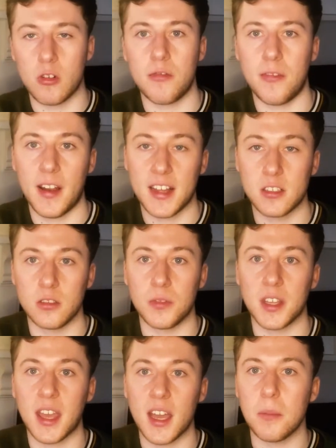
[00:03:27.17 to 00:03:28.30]
reflection of the
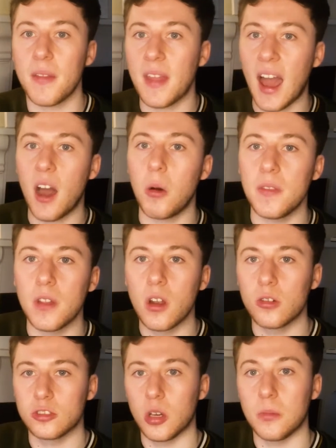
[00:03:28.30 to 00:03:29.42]
game and how in the
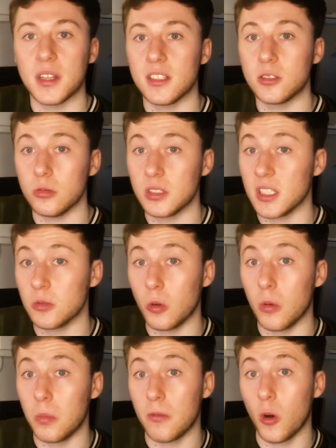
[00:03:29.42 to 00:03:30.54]
long term these two teams will
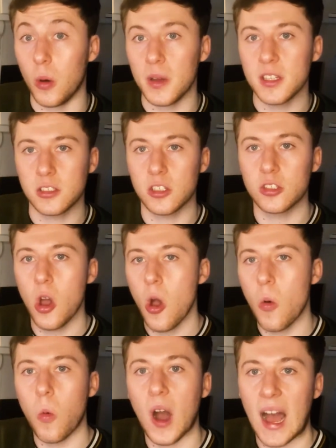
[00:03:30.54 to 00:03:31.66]
perform. It's just
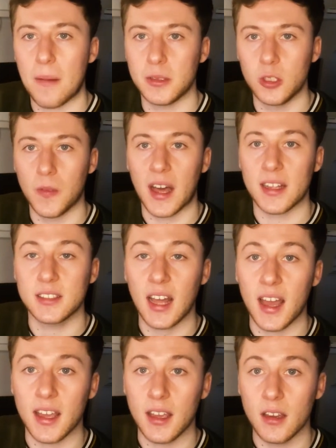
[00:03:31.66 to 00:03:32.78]
what happened on that
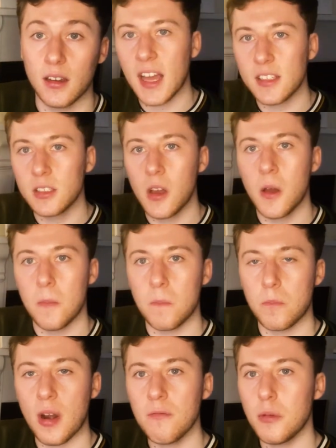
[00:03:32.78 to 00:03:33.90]
day. Instead,
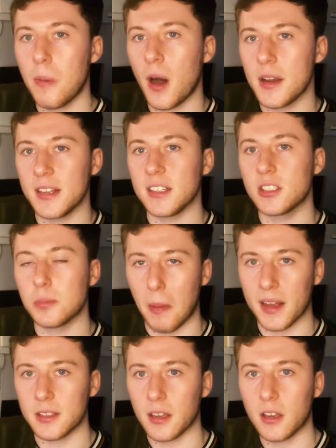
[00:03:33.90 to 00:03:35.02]
Brentford pioneered
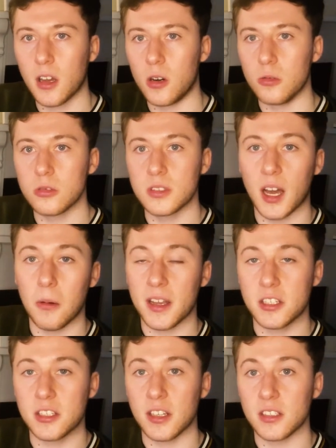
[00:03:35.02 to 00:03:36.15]
expected goals. Now,
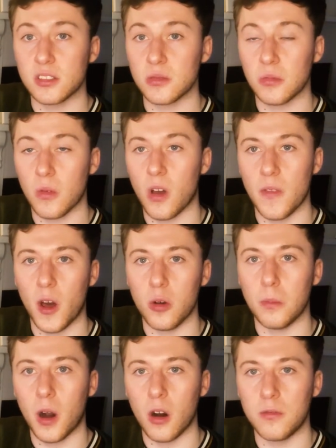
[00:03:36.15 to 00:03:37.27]
XG is a known
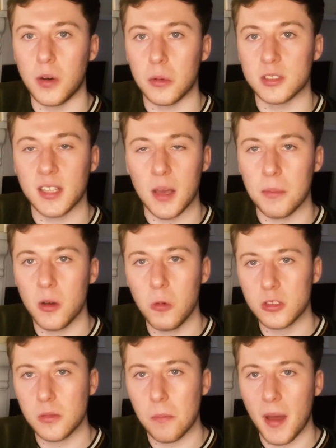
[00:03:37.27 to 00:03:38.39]
part of football today, but it
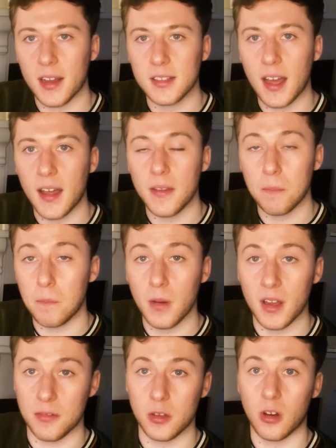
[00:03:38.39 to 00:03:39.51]
wasn't back then,
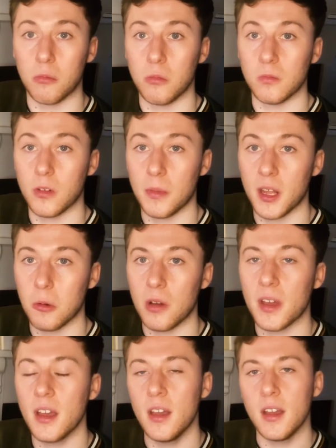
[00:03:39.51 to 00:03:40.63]
if you're unfamiliar with
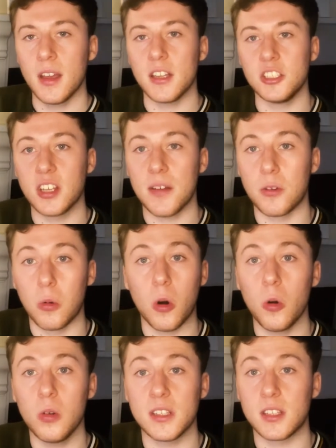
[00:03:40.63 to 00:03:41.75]
it. In general,
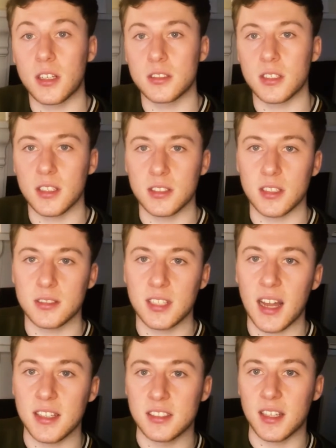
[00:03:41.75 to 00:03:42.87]
all it does is it
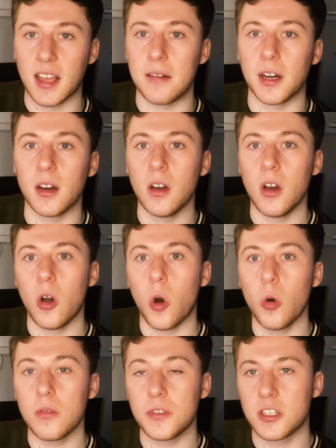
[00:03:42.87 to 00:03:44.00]
tallies together
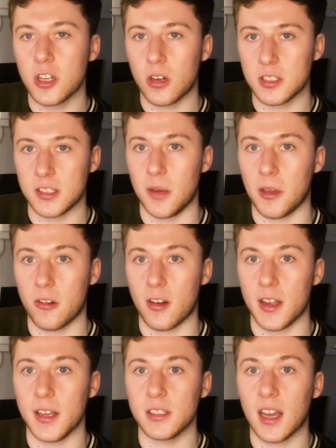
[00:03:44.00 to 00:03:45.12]
all of the chances that are
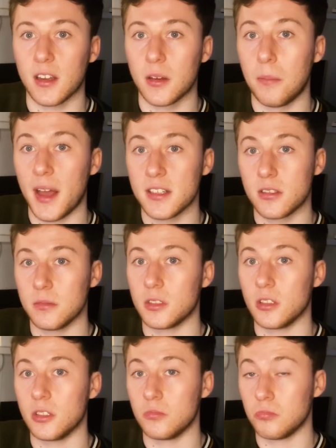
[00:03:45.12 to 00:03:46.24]
created and compares them to
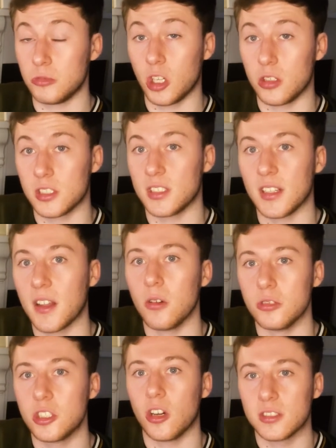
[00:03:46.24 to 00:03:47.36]
the chances that those
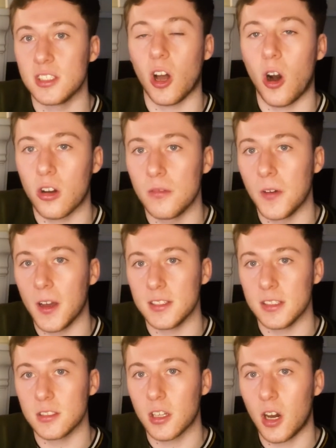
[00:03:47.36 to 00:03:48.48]
chances are converted
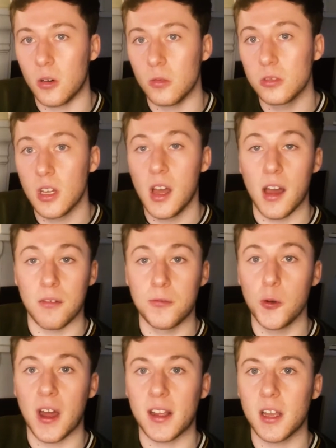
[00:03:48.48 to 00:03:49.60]
into goals, and through
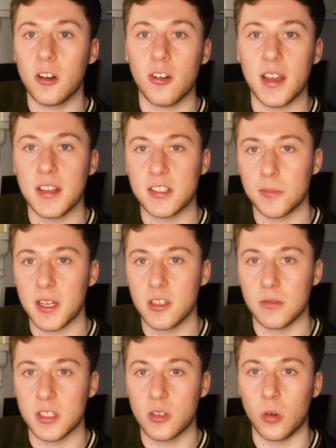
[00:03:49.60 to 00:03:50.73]
that can create an estimation of
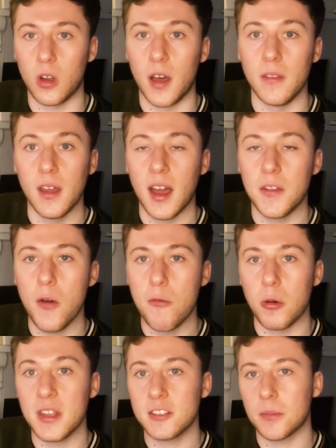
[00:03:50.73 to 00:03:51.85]
a scoreline and overall
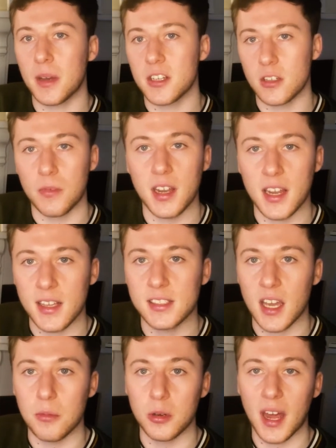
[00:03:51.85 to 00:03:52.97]
an estimation of a league
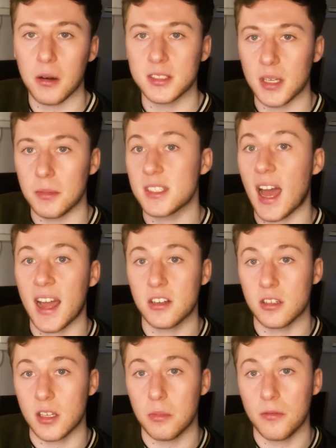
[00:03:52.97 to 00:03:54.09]
table and how a team is
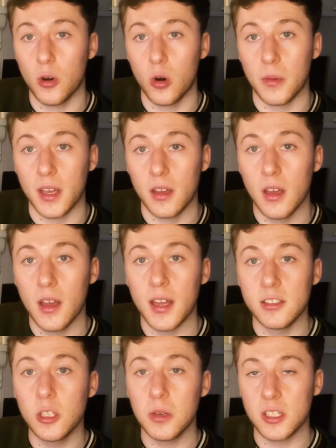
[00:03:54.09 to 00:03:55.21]
actually performing.
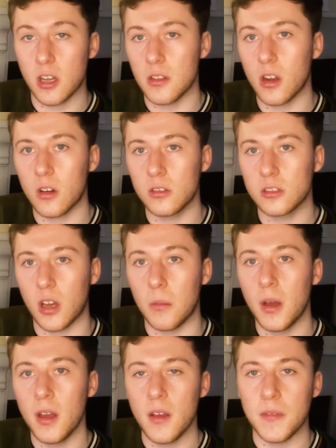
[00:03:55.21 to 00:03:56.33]
In doing so in the long term,
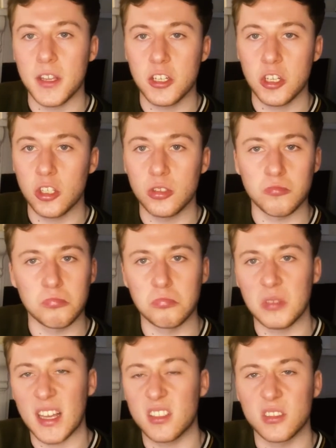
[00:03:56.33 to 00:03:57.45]
this should,
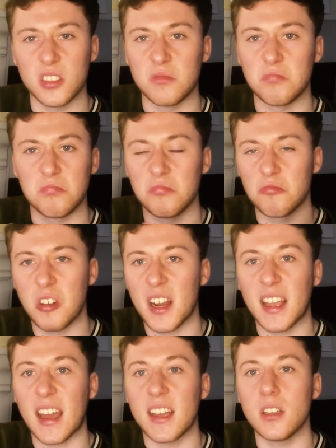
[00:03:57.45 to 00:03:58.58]
next to
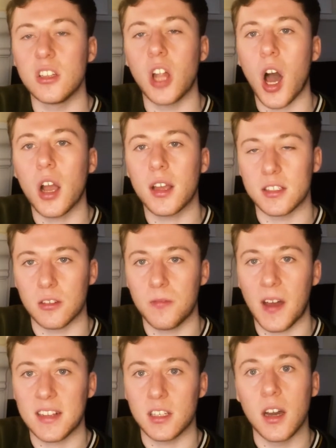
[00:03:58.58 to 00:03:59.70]
relegate luck as a
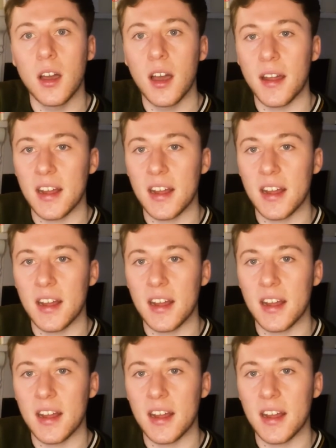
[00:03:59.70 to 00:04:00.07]
factor, and